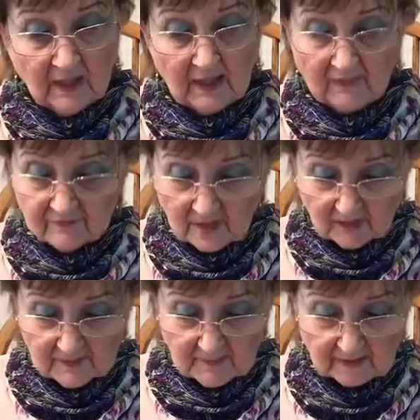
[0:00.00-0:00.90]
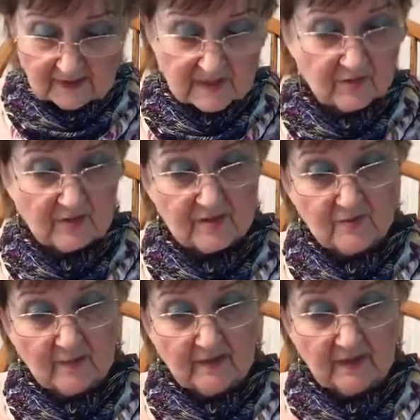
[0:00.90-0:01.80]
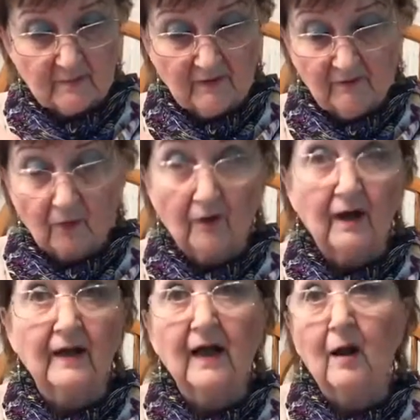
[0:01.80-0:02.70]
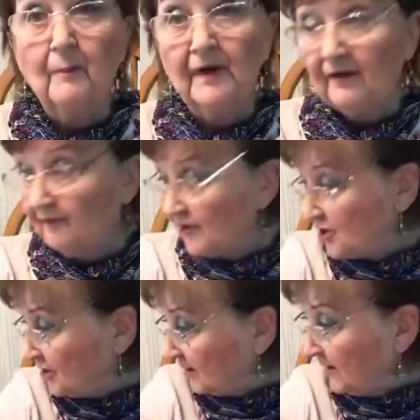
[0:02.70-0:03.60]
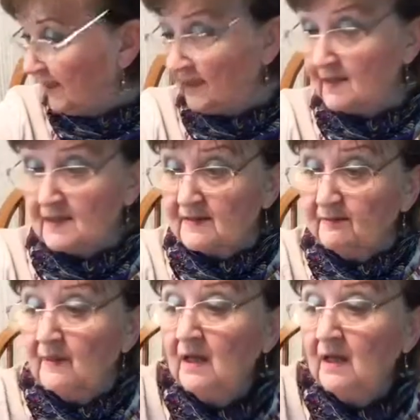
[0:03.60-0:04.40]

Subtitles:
and I've talked about Distress Remedy before and how beneficial it is.